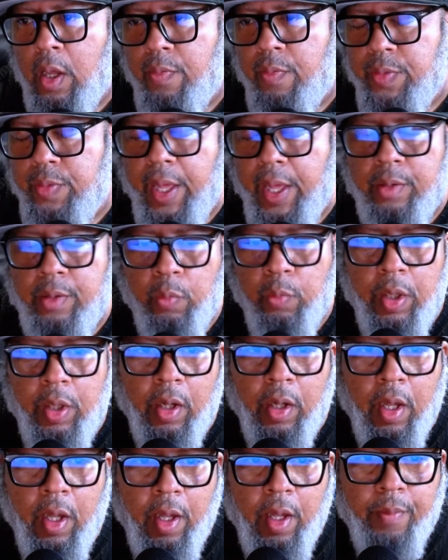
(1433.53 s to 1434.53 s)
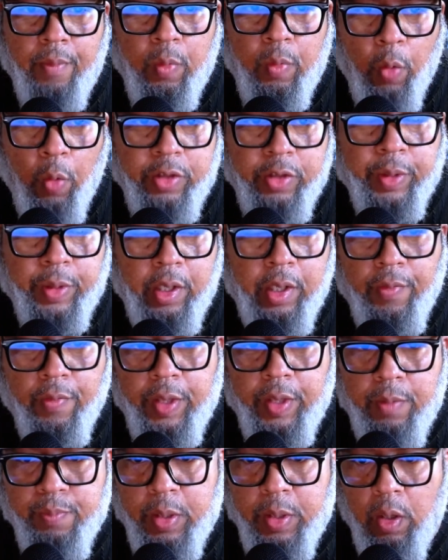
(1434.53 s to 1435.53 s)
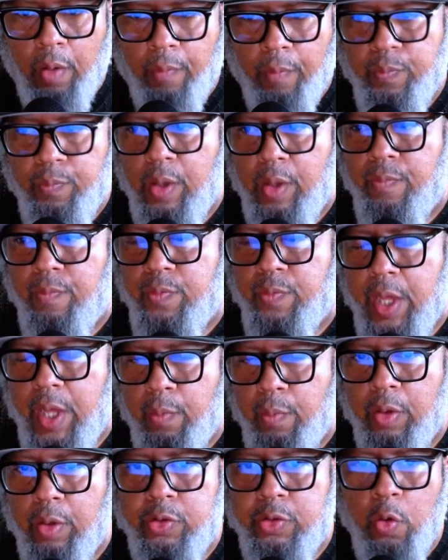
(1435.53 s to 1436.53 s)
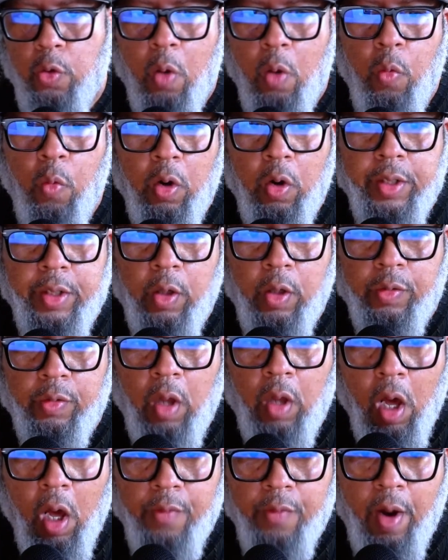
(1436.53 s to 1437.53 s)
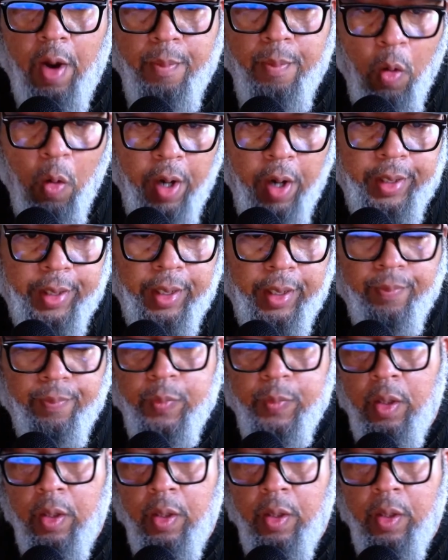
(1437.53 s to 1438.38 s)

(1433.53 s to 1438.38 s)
Then we'll once we get everything built, then we'll start working on all of our marketing.